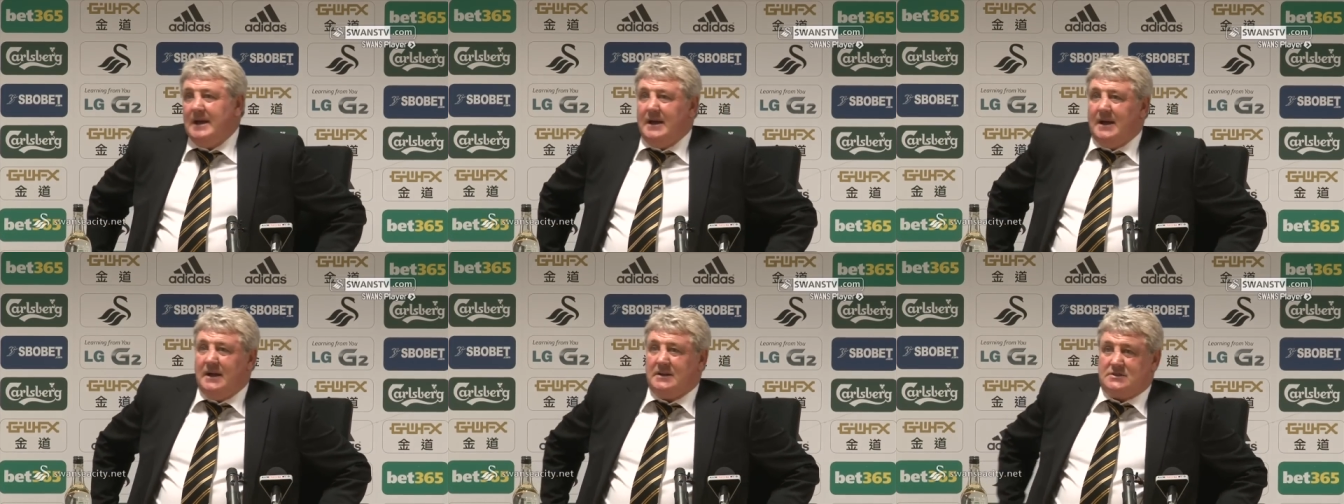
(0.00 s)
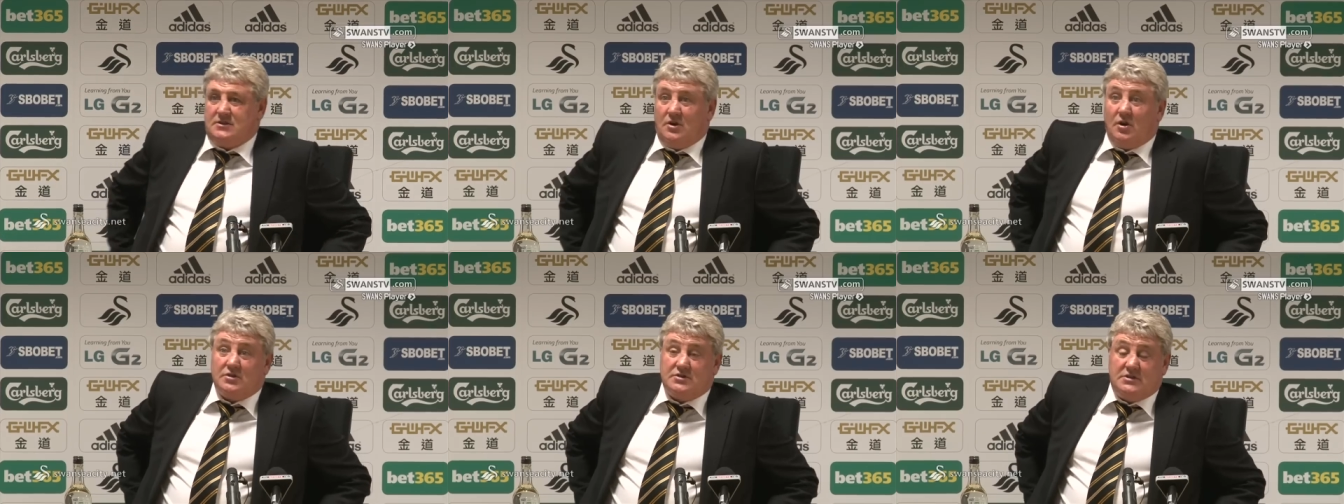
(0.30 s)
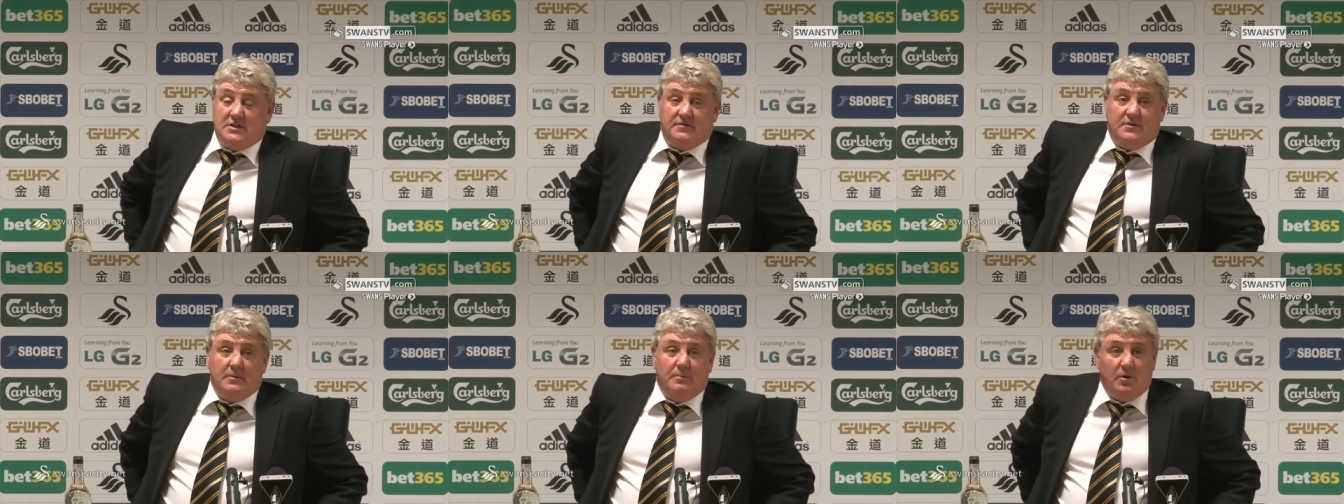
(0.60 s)
it's not as
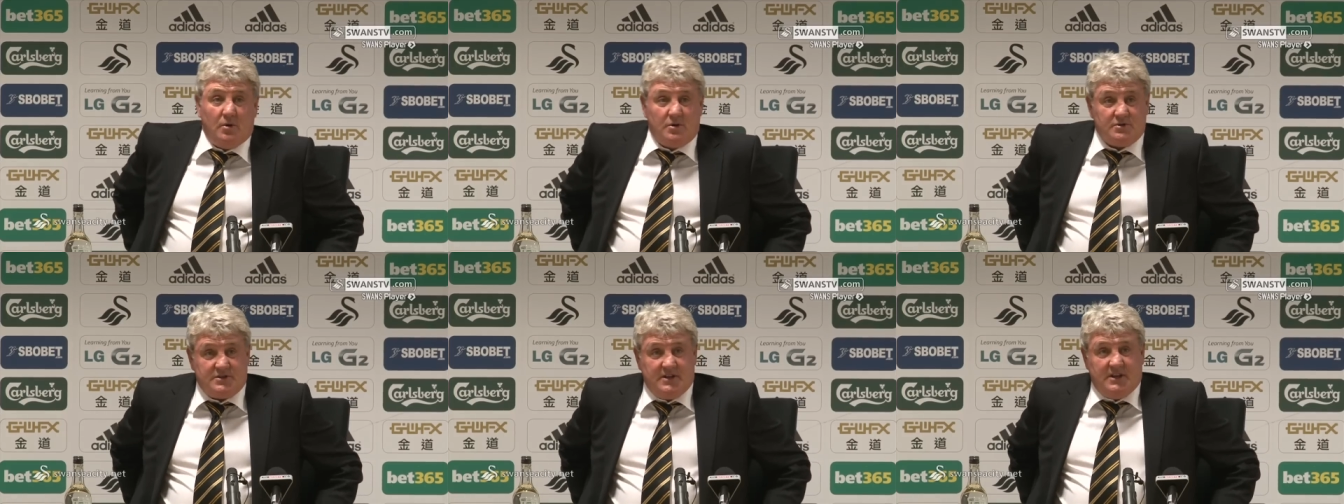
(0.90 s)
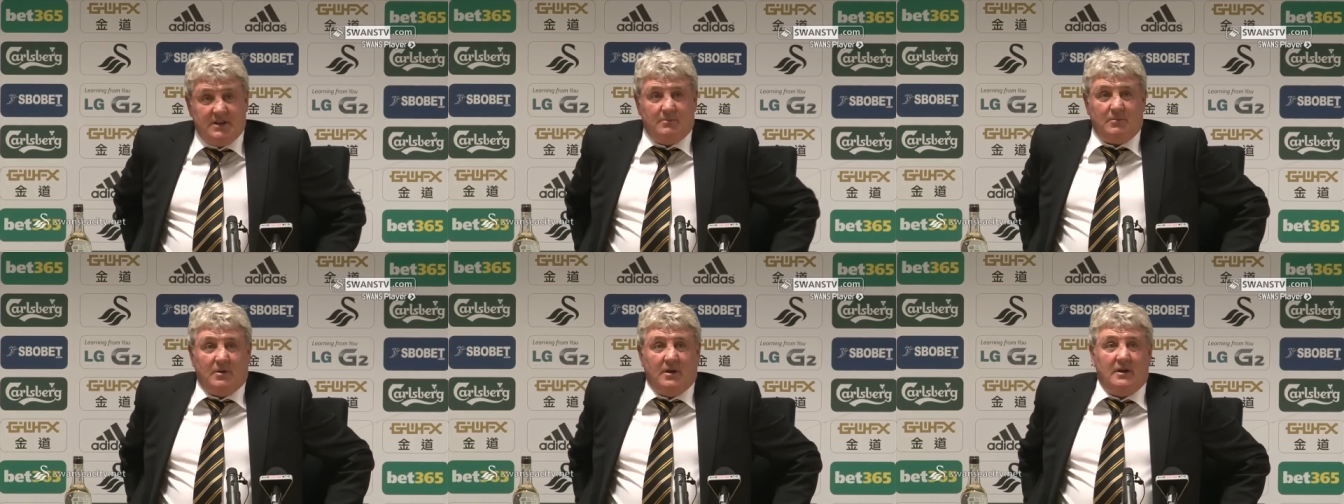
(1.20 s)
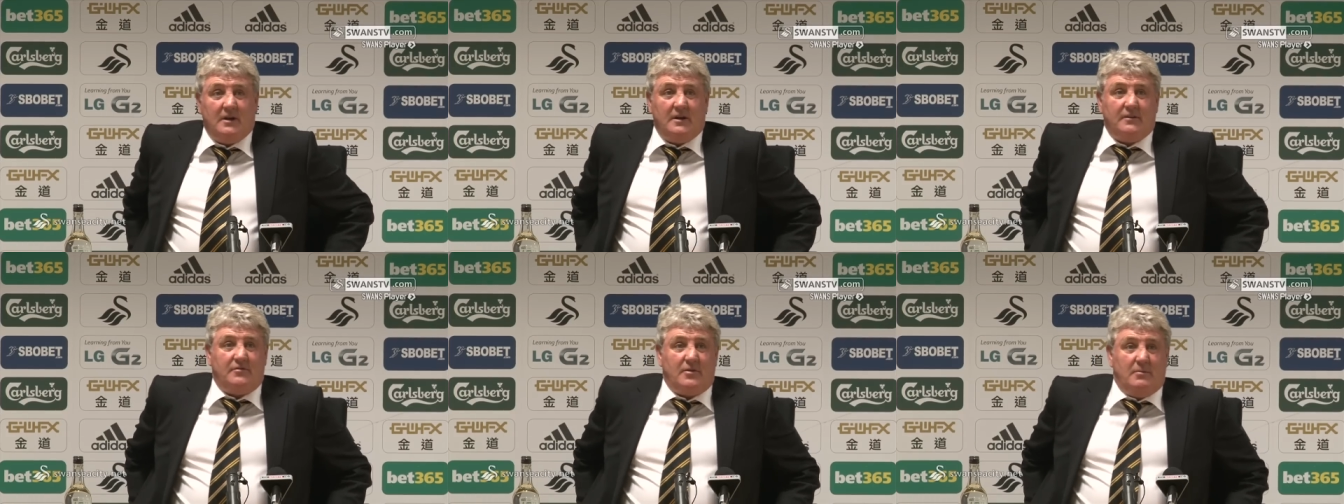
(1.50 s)
if the ball's hit him
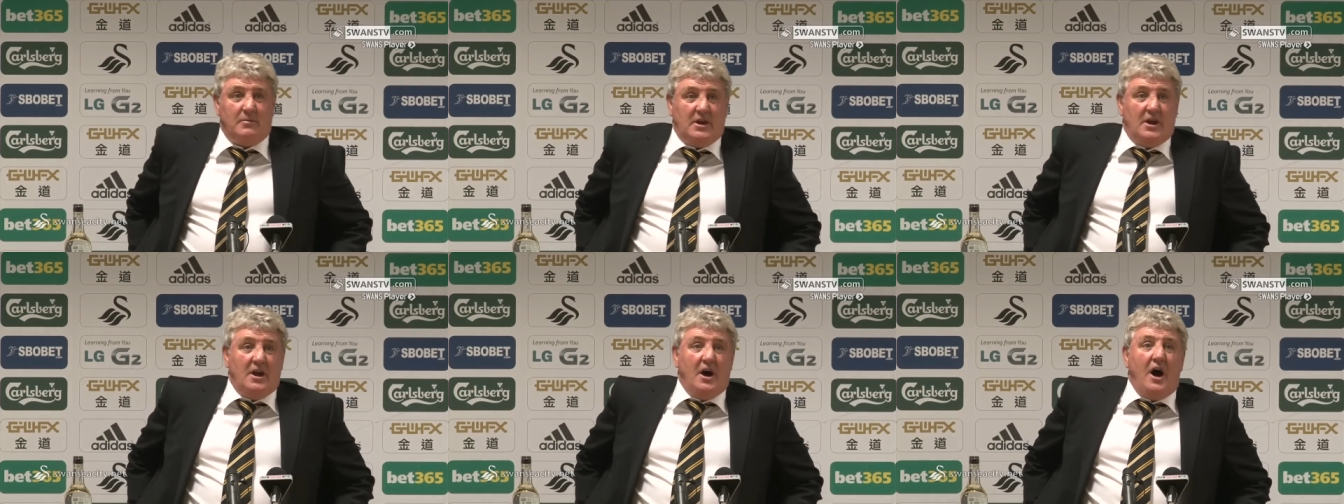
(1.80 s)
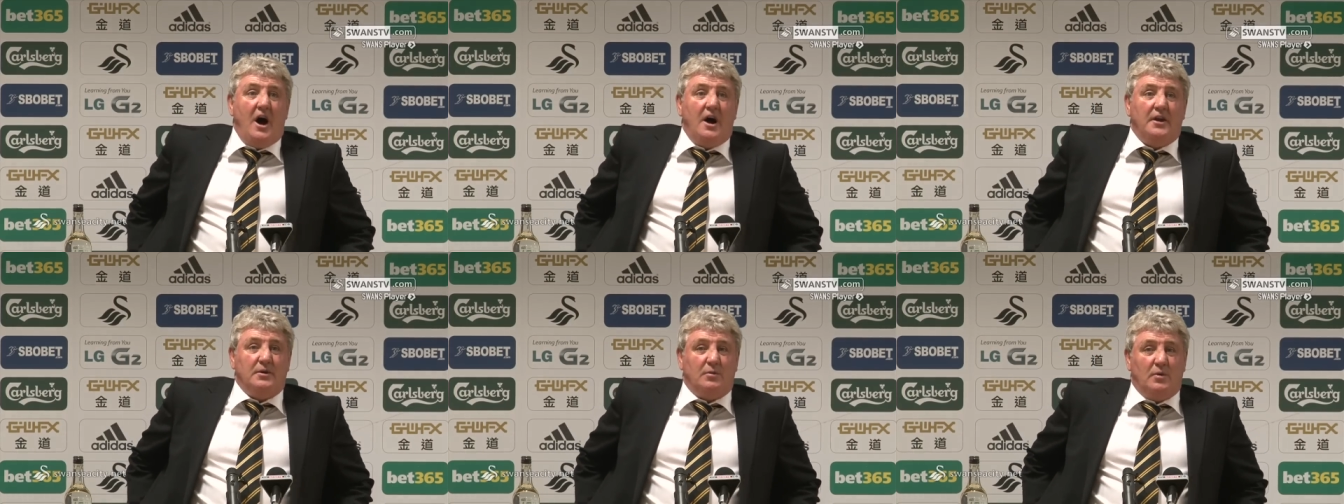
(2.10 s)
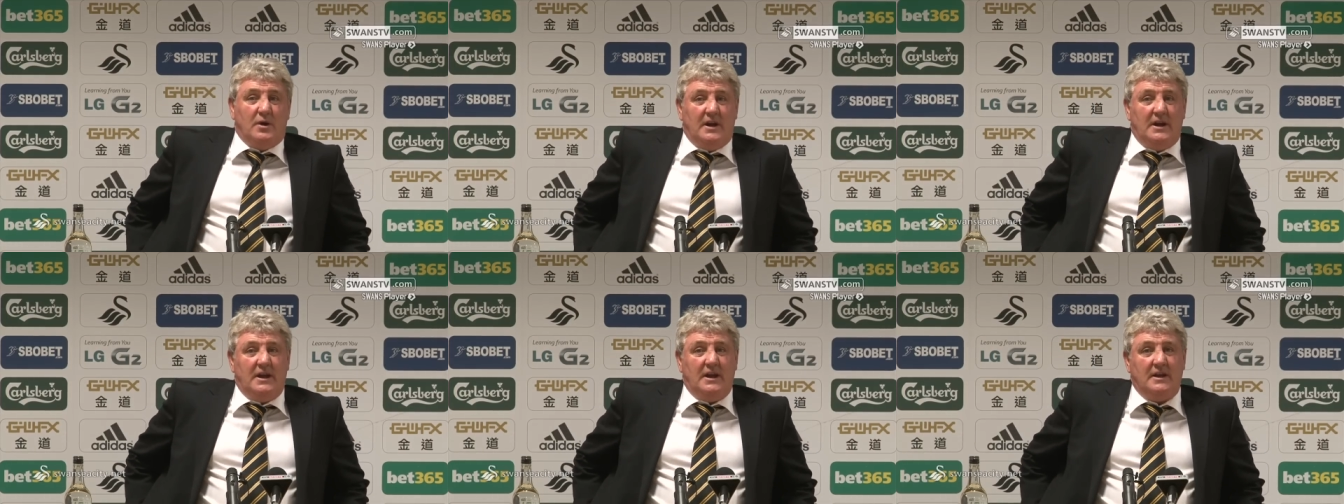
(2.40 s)
from a yard
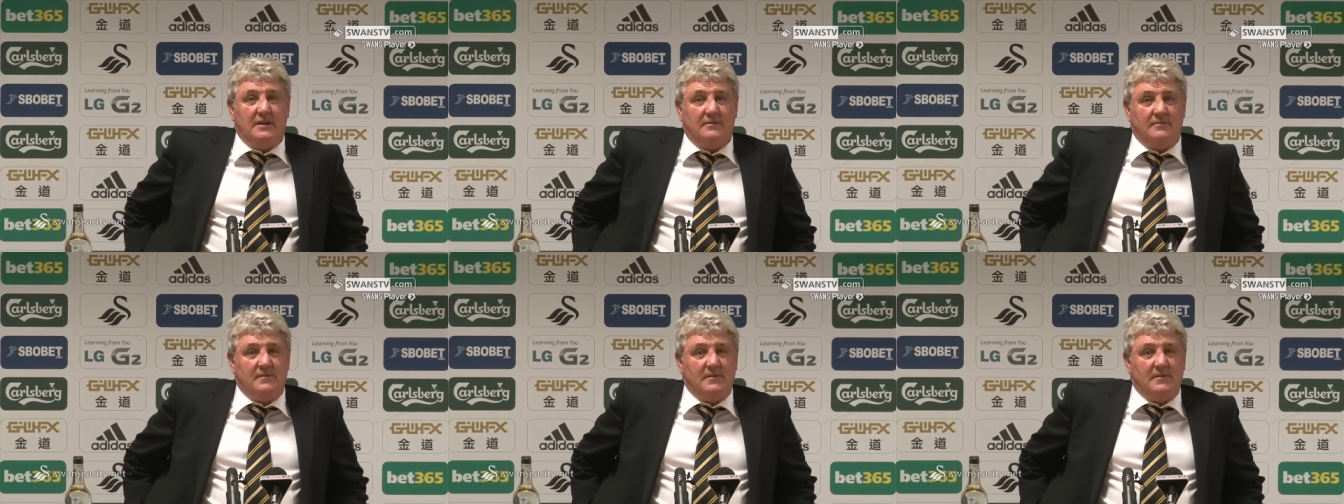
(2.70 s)
away.